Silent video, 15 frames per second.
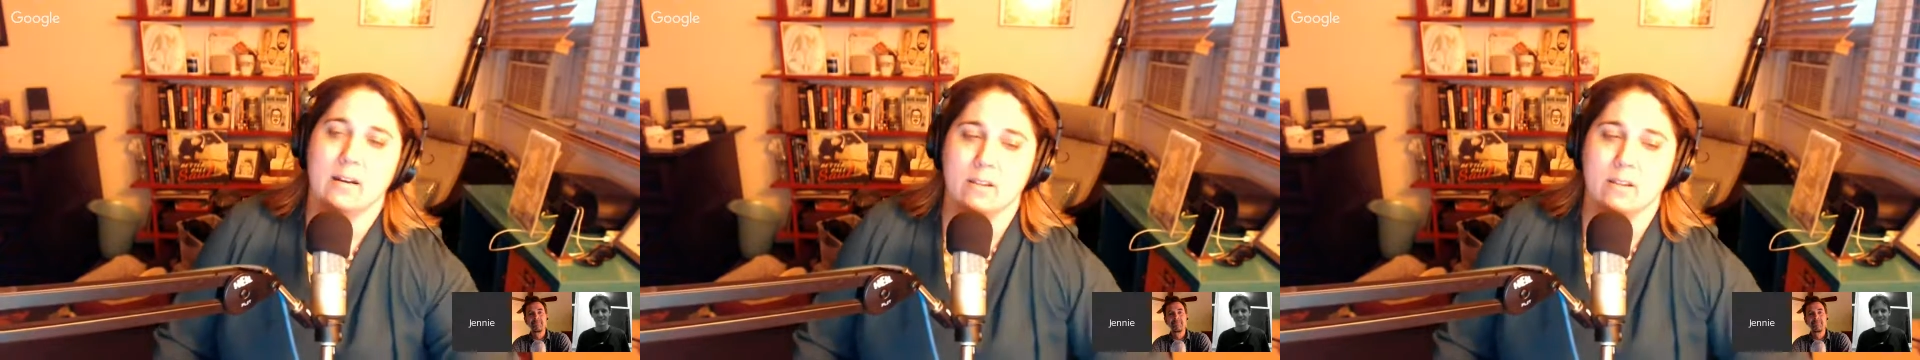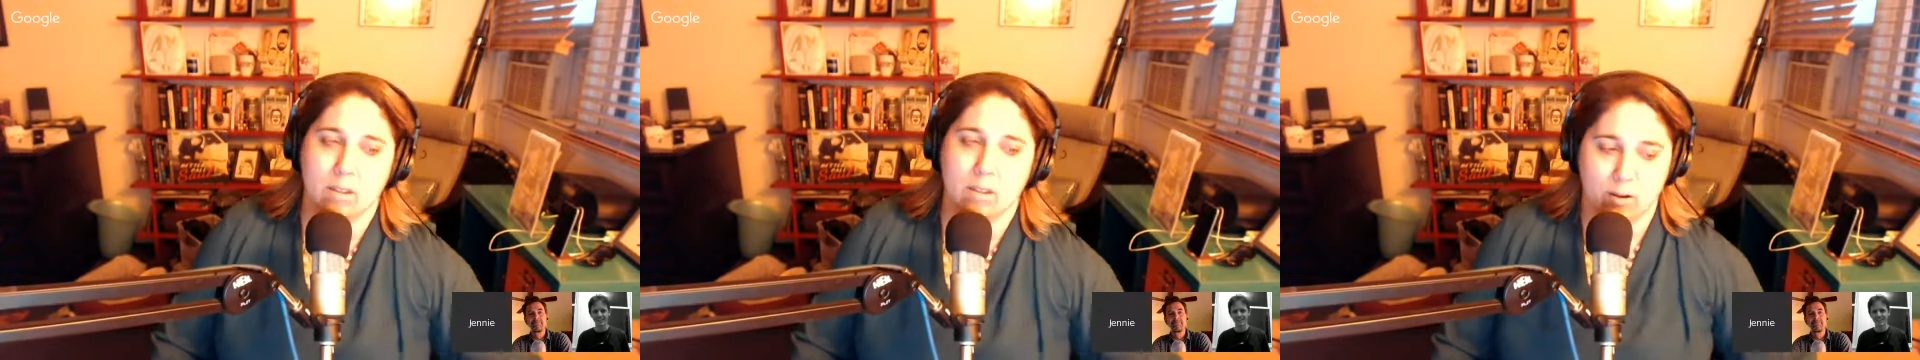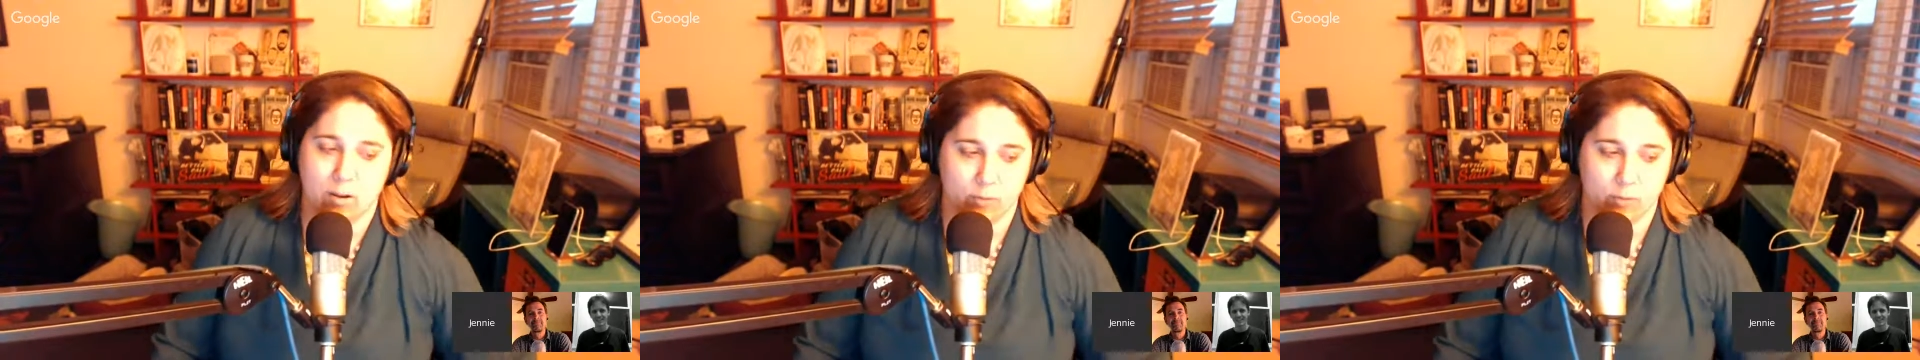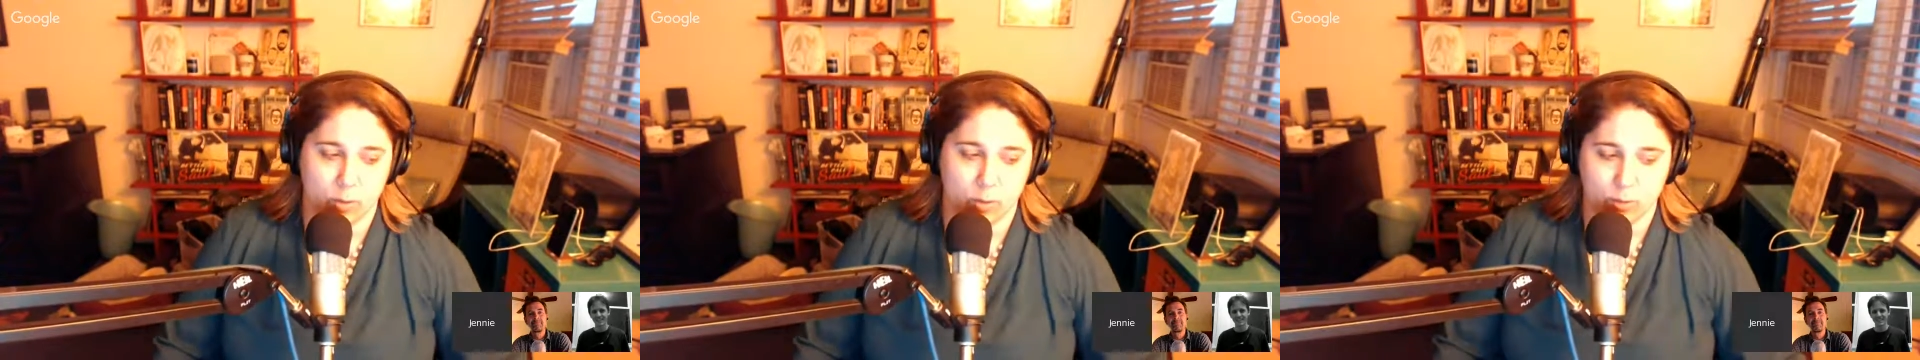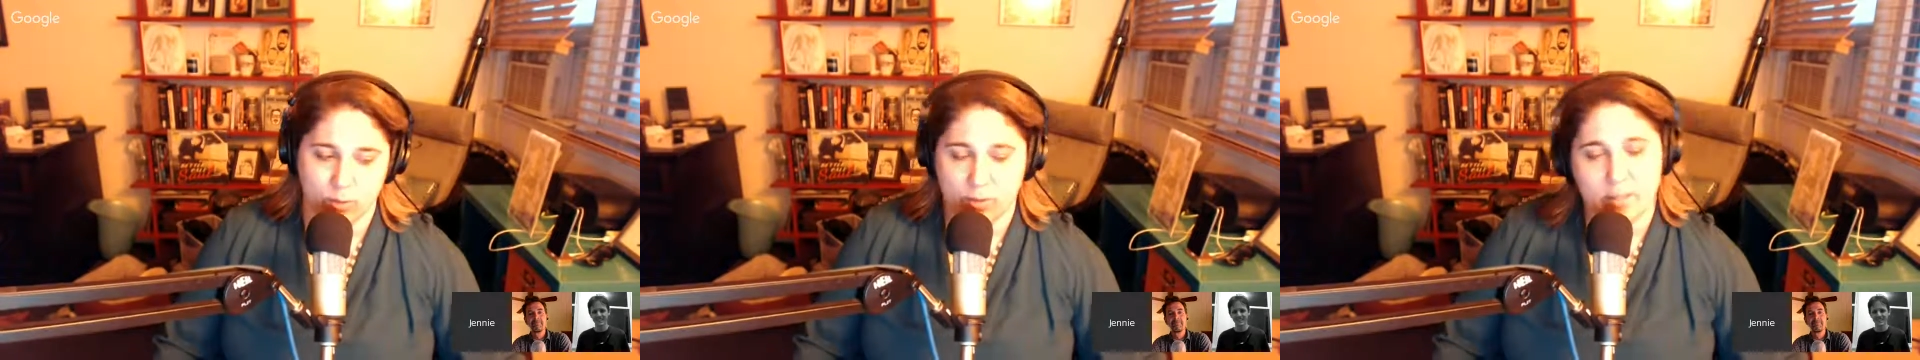thoughtful
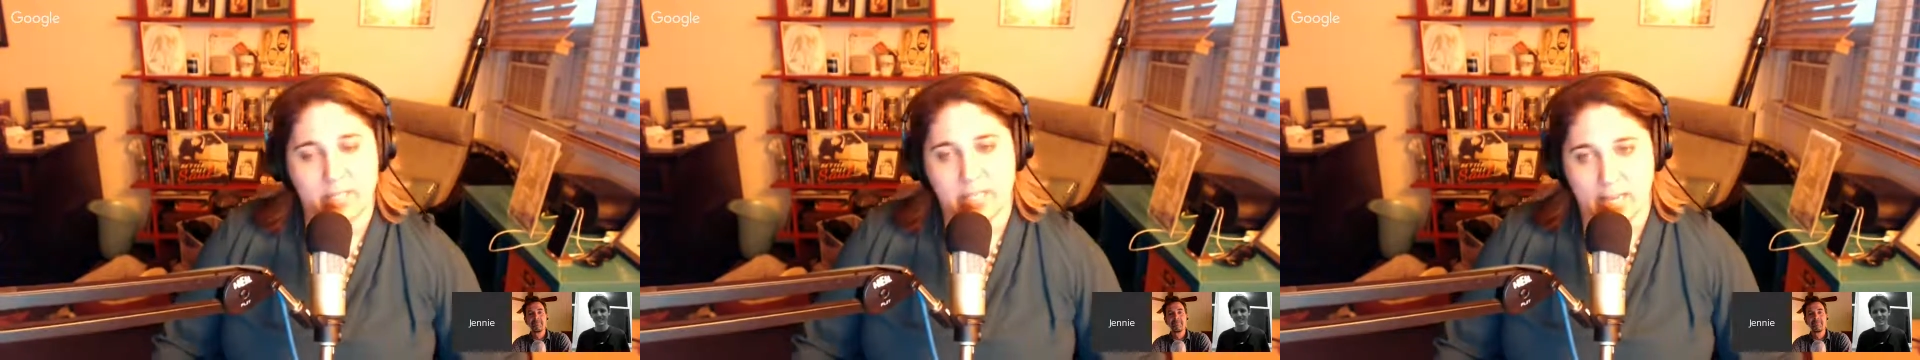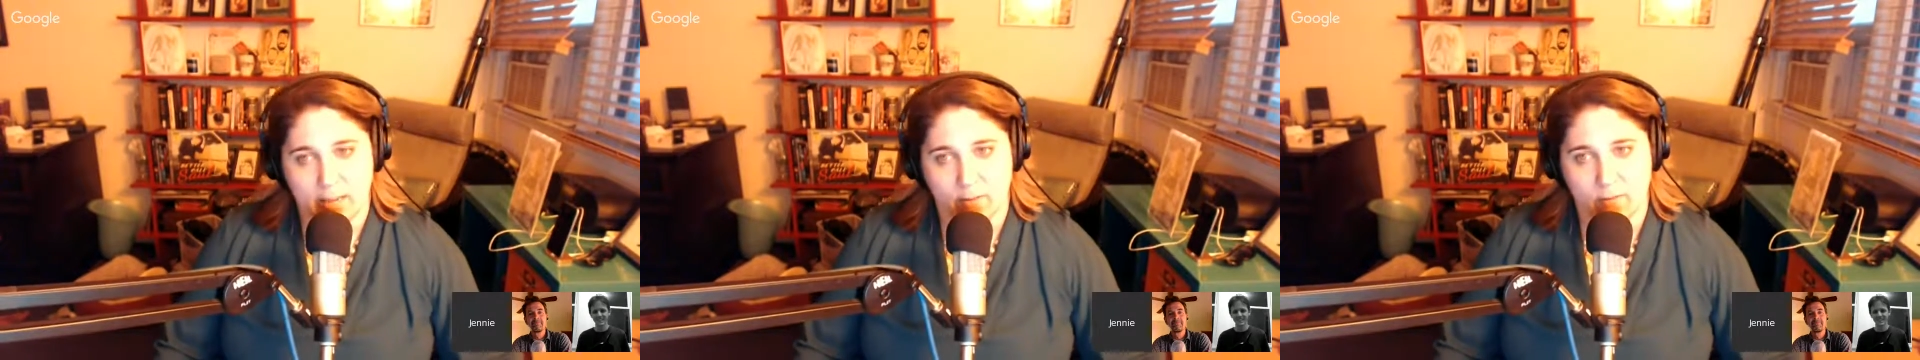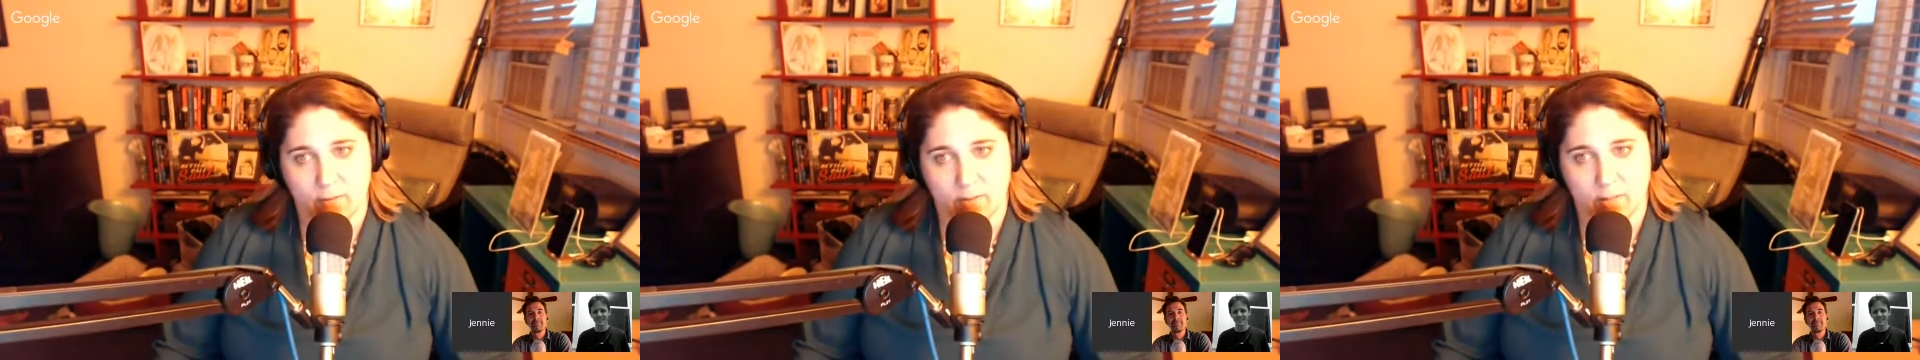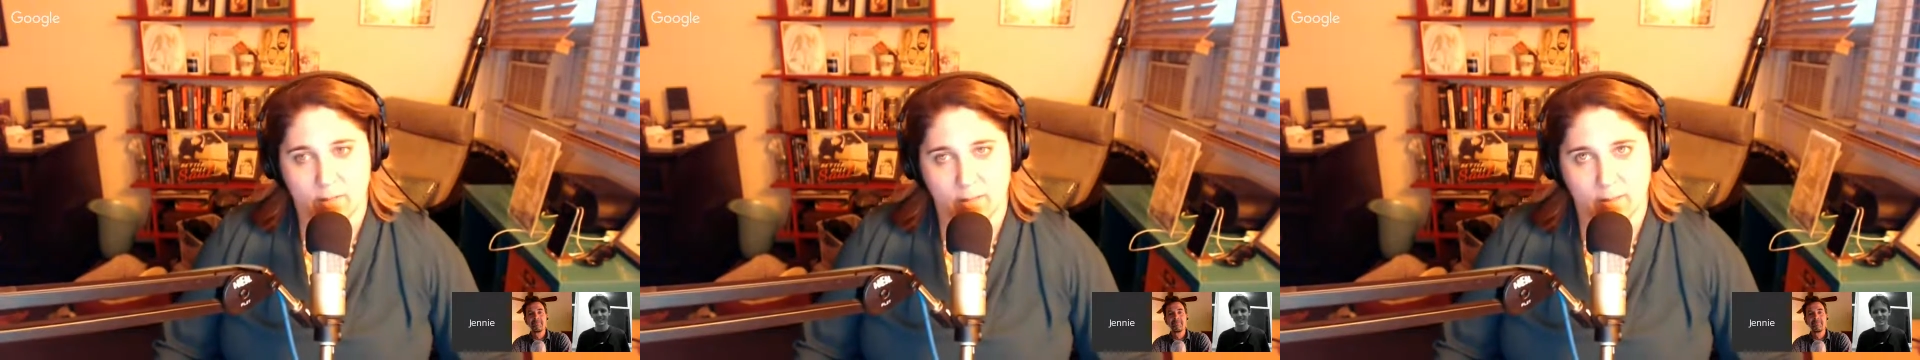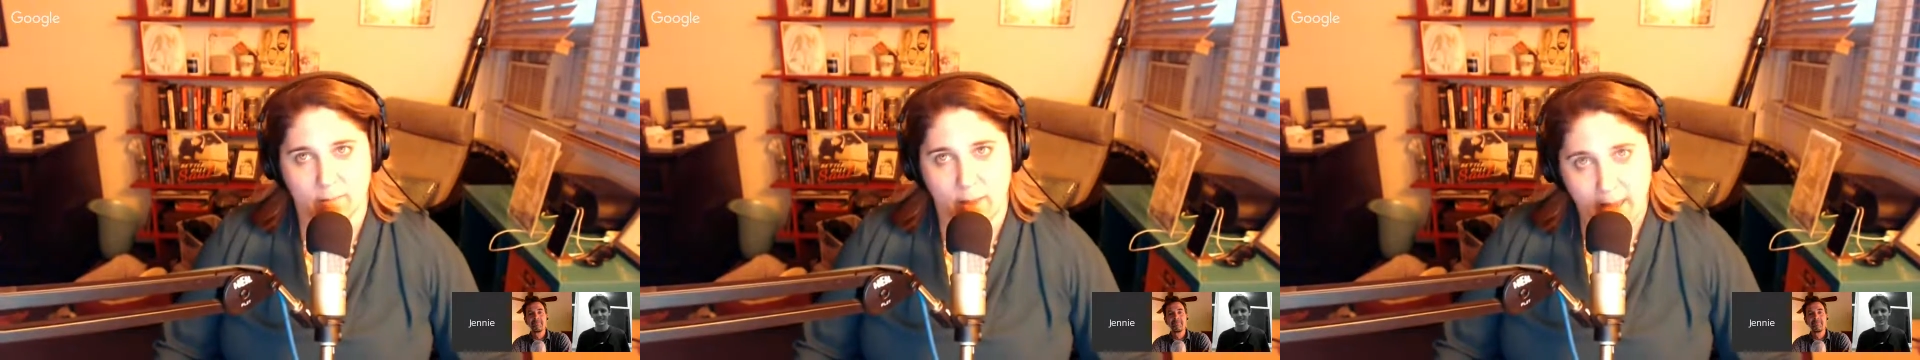to the devs
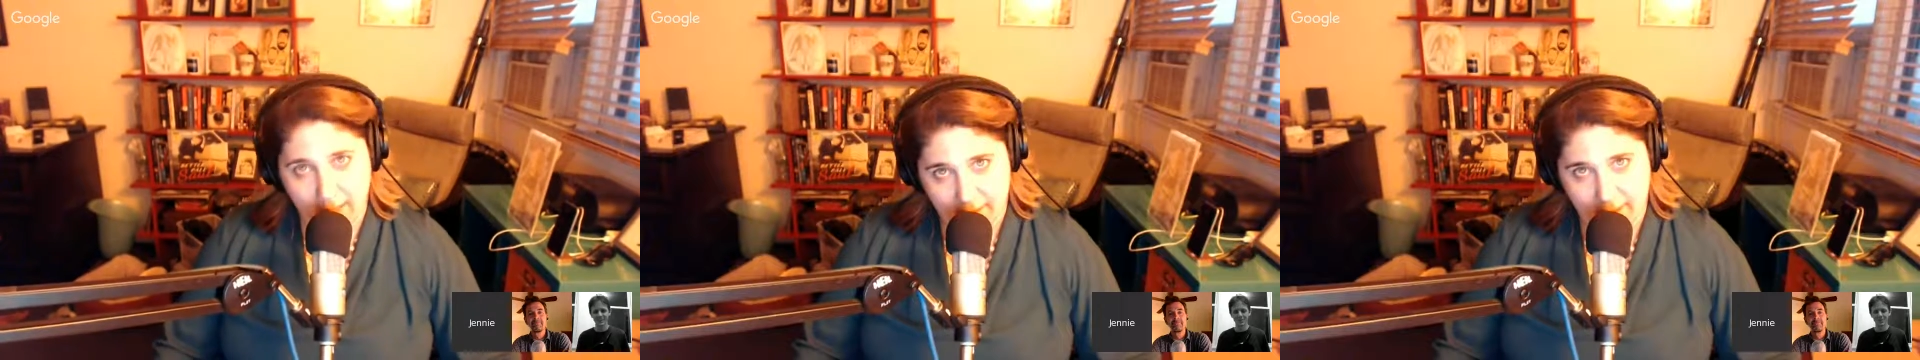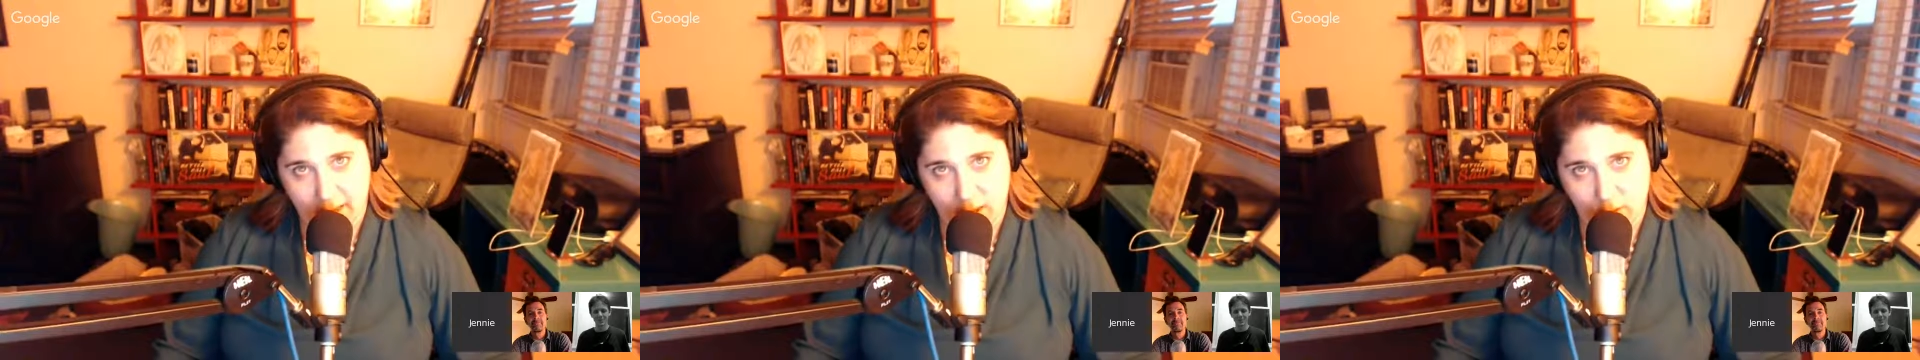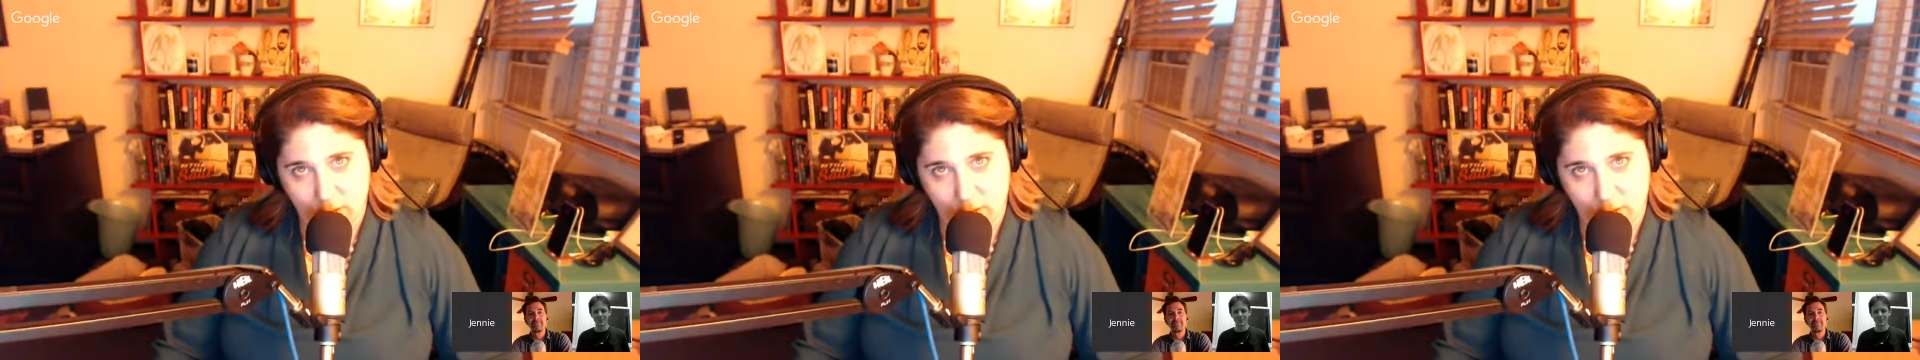in my life.